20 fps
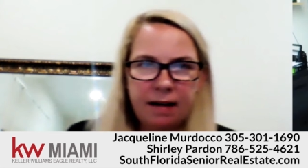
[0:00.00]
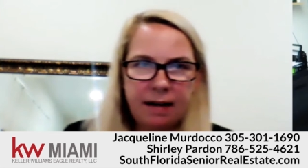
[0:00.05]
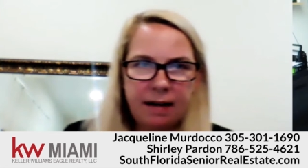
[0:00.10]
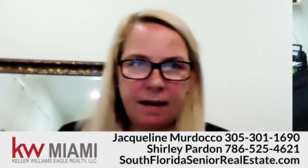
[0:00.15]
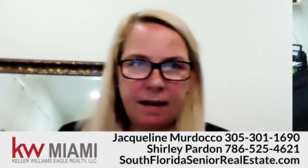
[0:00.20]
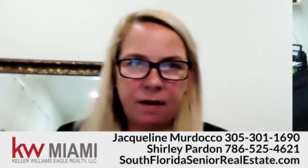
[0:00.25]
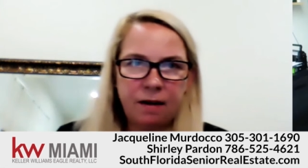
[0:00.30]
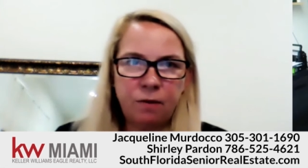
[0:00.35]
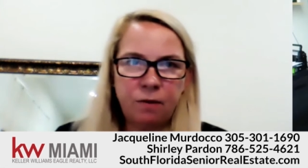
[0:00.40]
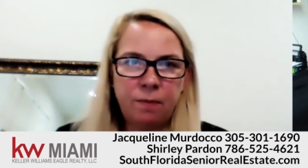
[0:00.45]

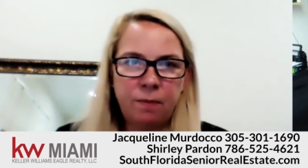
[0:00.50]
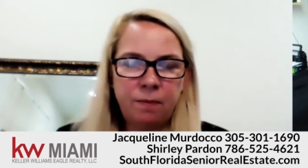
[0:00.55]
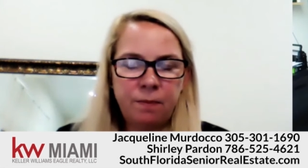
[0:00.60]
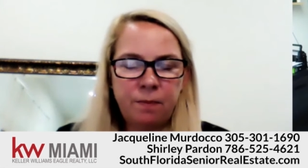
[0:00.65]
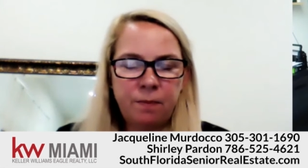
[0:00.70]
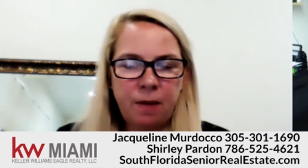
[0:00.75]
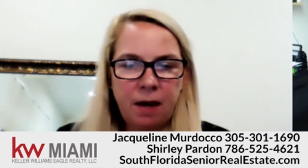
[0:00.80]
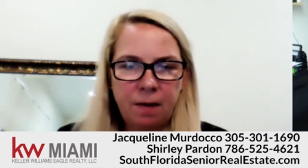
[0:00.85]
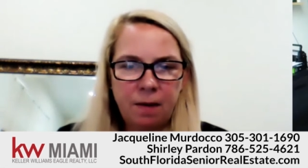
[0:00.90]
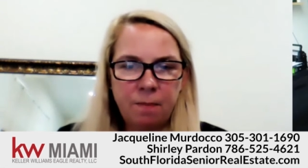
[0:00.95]
now,
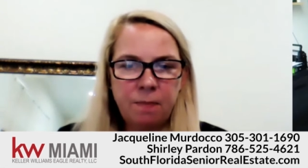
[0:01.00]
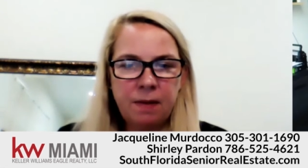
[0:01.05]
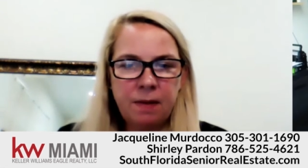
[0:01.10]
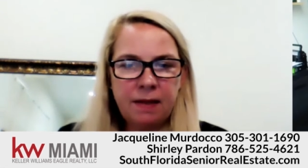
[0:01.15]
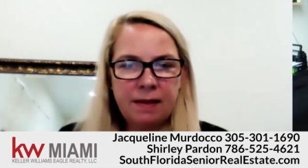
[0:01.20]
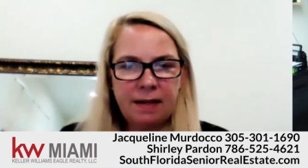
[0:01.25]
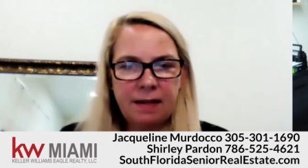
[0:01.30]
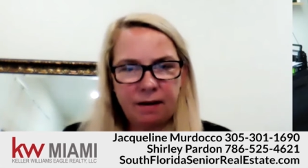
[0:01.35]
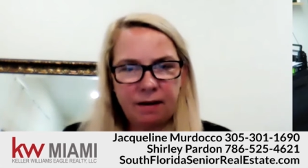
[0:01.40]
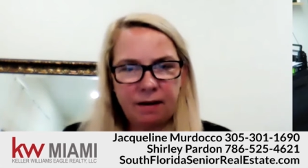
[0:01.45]
um, but
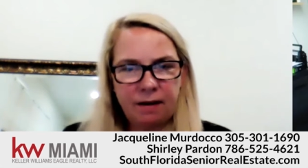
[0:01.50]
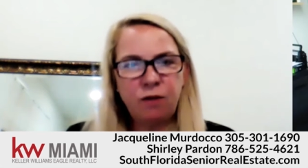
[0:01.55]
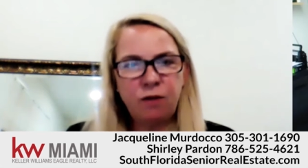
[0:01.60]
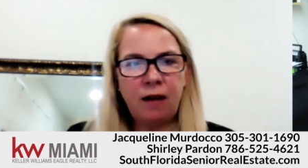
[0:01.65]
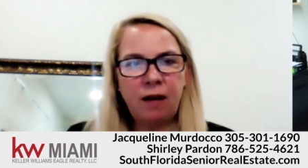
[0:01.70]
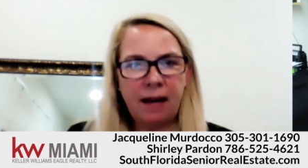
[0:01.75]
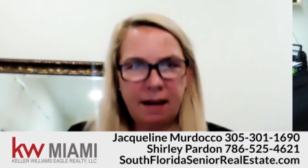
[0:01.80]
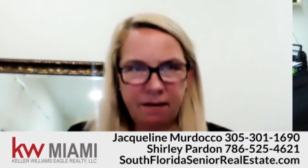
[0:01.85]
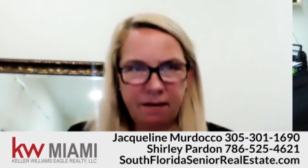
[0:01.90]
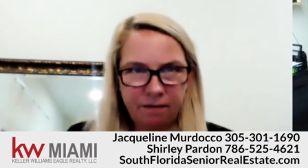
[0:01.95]
there, you
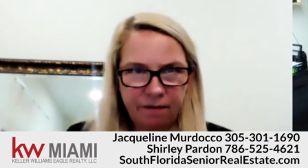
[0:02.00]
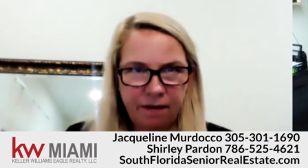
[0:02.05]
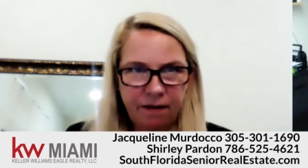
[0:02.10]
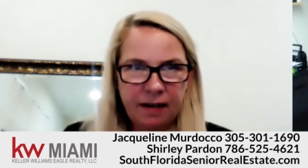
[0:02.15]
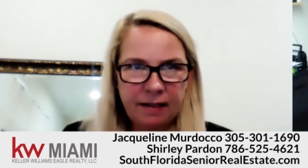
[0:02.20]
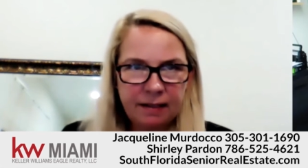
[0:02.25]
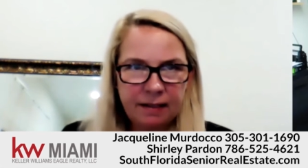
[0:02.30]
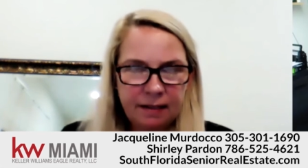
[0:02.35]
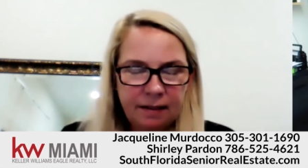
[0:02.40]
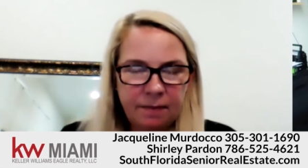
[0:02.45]
can
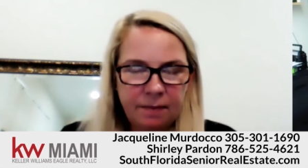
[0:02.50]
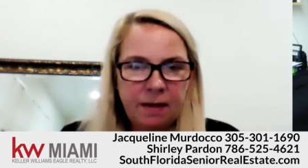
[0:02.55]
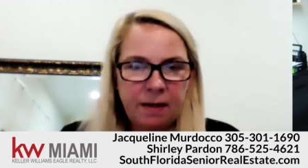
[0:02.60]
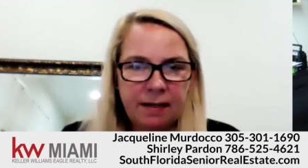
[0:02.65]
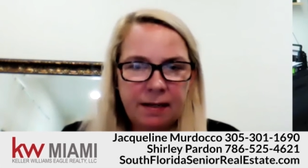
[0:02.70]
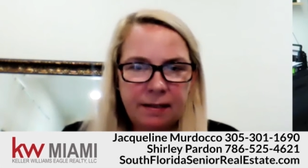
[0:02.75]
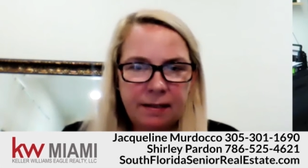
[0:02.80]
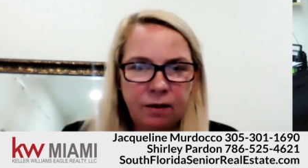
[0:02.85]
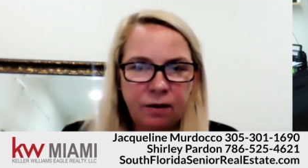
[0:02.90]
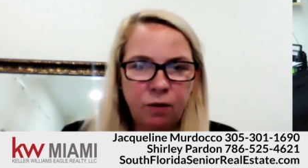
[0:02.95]
find some
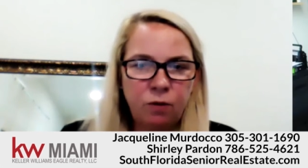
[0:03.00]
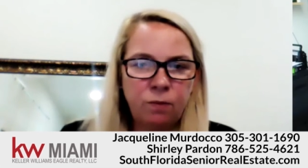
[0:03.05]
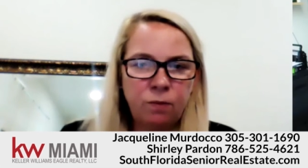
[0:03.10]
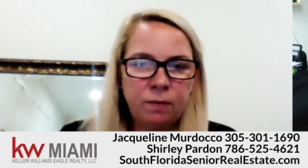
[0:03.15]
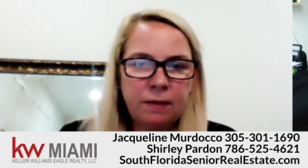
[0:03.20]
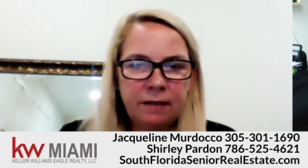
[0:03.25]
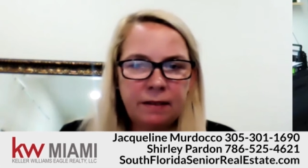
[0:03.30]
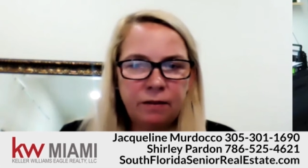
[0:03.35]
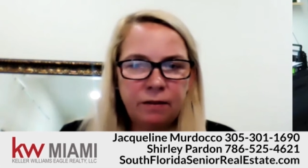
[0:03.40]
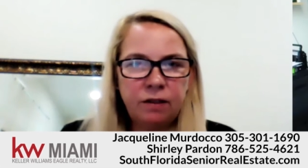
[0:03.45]
nice
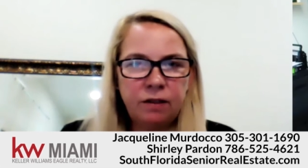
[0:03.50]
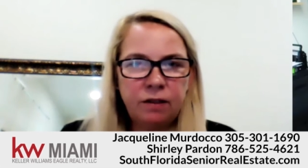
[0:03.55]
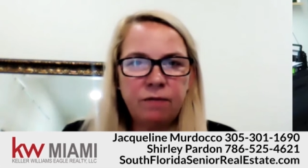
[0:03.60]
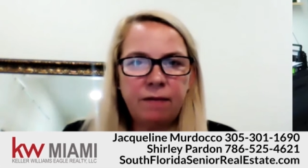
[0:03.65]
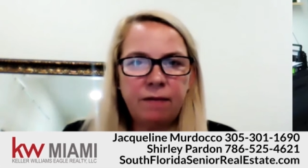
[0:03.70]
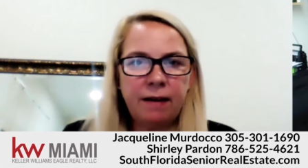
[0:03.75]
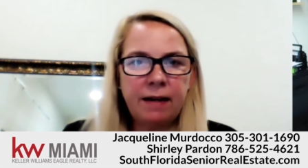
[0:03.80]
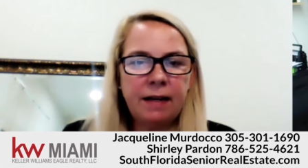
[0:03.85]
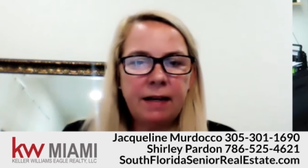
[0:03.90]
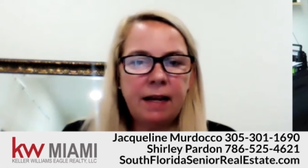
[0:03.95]
homes still to
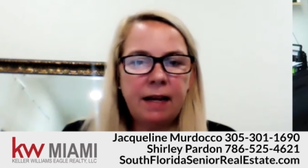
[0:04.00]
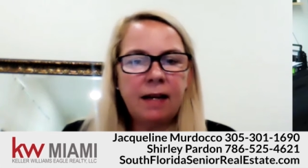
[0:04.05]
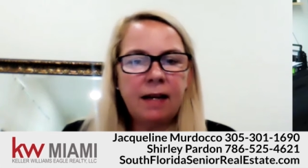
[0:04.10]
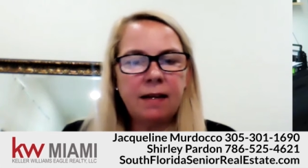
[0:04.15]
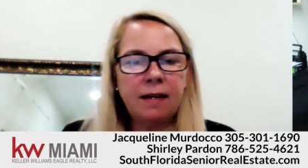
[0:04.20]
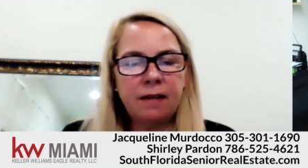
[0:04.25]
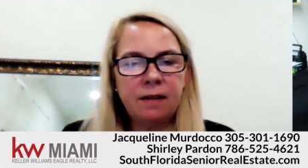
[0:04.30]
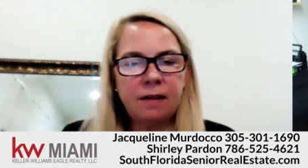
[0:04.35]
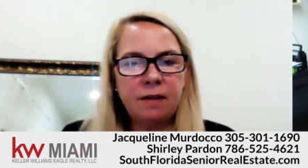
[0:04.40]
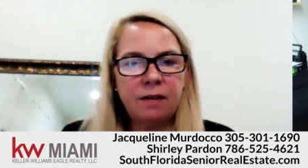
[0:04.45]
rent.
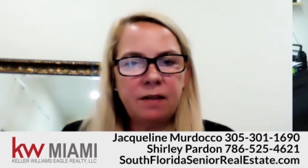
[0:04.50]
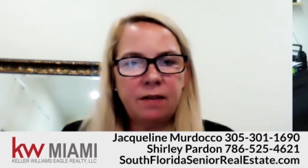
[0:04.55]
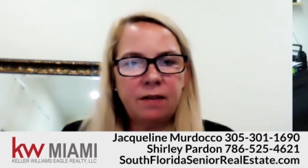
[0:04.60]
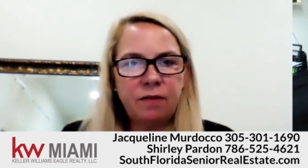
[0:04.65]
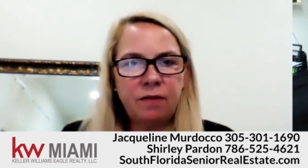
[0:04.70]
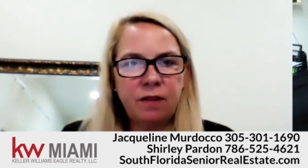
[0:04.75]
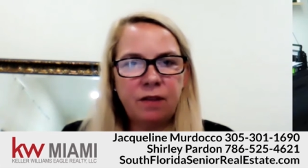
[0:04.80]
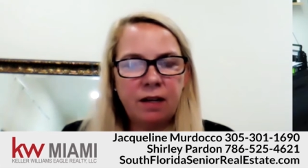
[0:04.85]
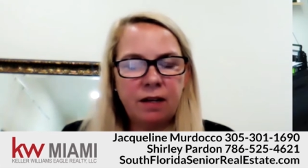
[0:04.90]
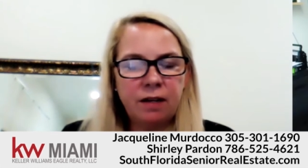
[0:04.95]
And
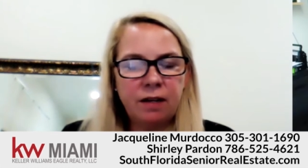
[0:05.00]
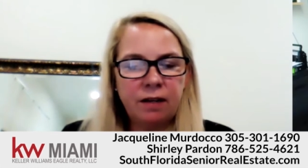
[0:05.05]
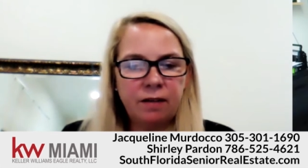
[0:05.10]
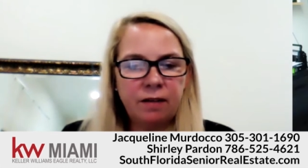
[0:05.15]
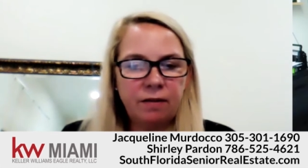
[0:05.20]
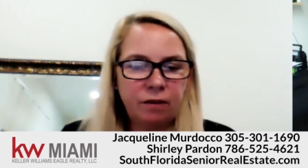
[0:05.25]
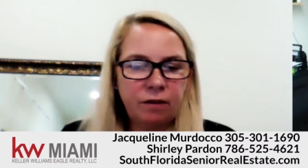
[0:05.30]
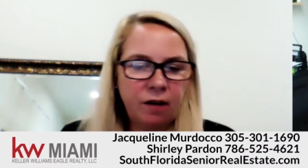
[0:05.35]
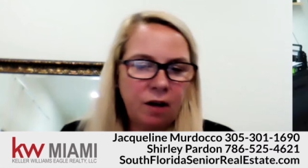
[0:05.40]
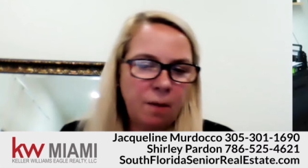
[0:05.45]

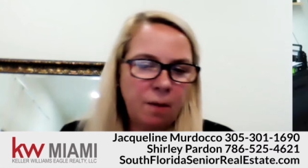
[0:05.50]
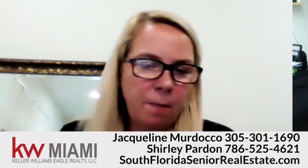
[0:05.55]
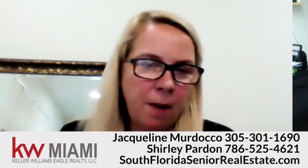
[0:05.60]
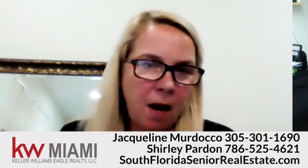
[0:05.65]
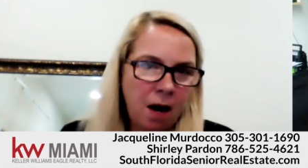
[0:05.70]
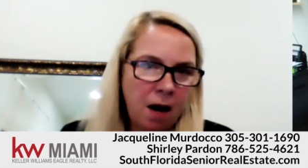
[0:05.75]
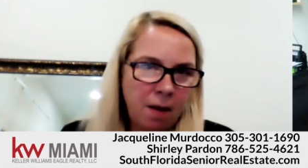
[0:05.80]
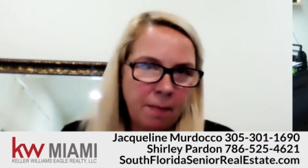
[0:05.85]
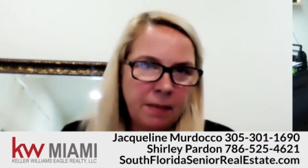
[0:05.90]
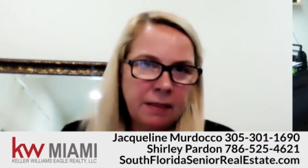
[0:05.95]
the
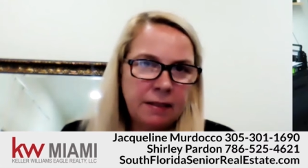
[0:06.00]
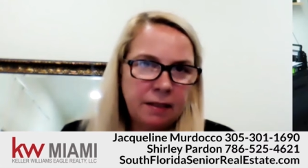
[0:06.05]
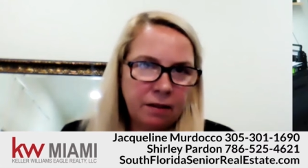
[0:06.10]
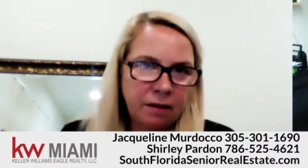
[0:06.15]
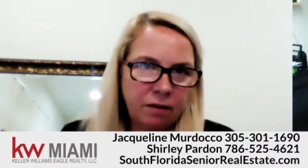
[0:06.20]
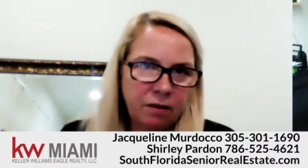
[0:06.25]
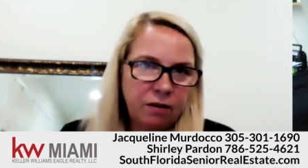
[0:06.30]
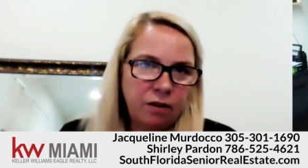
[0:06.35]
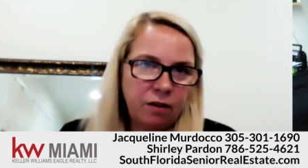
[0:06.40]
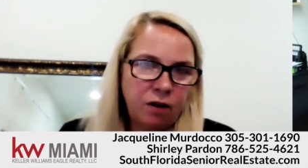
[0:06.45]
apartments
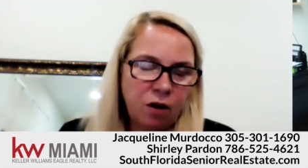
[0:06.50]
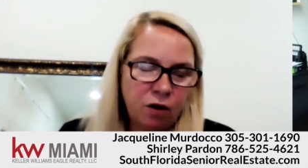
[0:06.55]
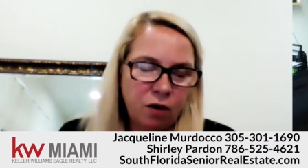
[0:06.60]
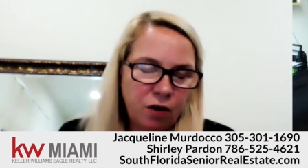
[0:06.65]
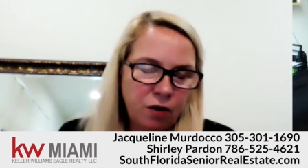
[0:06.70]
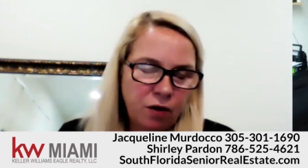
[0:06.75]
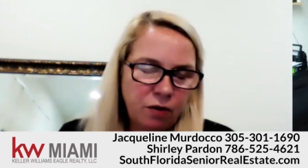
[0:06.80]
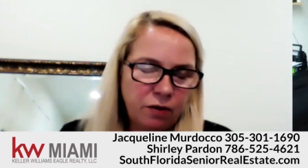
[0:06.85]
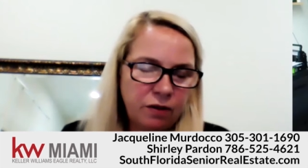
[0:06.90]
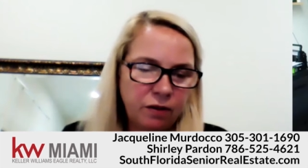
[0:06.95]
or
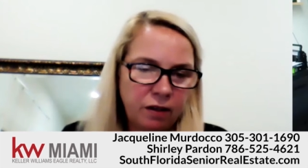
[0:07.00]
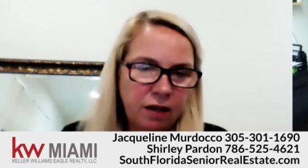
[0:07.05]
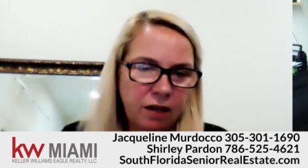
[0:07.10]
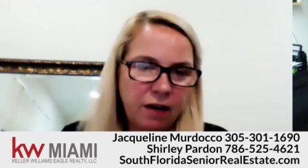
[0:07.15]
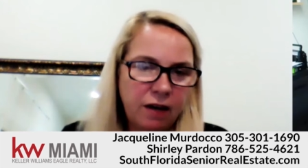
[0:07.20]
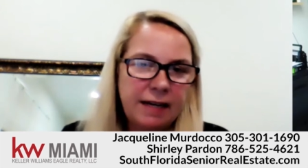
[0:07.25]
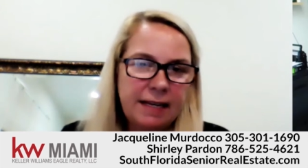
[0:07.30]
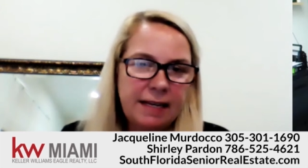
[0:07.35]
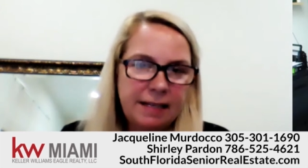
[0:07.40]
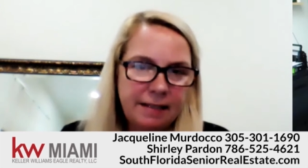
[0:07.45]
condos are a
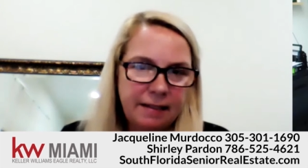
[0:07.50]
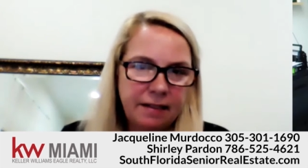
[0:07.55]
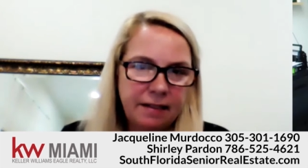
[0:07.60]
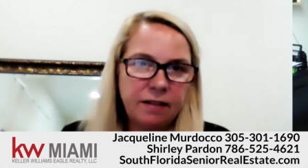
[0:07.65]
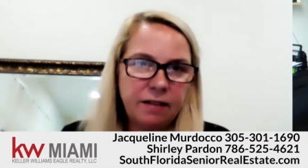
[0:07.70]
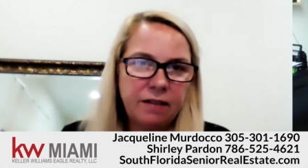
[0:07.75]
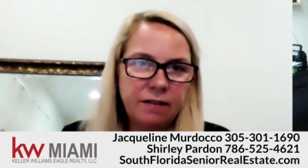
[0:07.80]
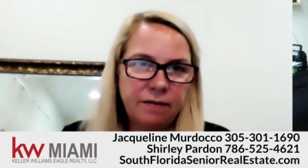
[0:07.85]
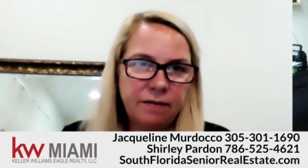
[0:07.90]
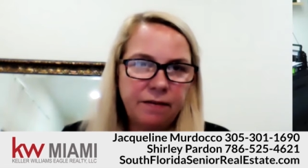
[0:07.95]
lot easier
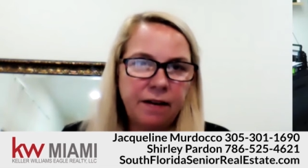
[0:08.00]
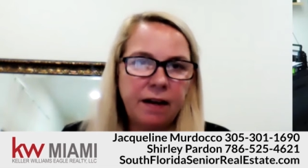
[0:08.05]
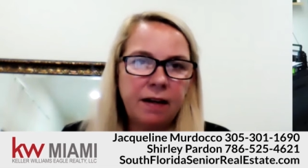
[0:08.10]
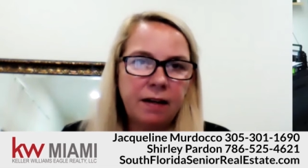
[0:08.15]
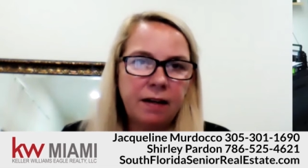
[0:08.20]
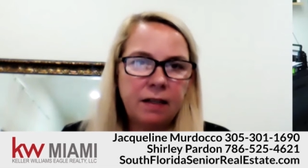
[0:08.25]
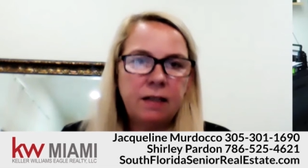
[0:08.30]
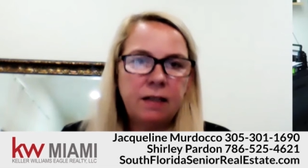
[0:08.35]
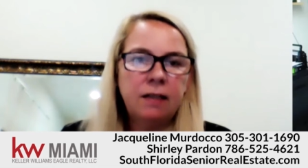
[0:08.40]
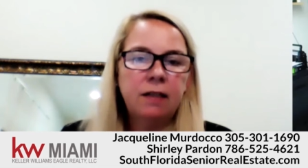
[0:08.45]
to
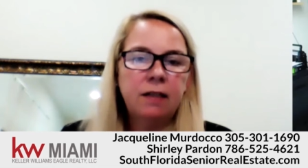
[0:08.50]
find.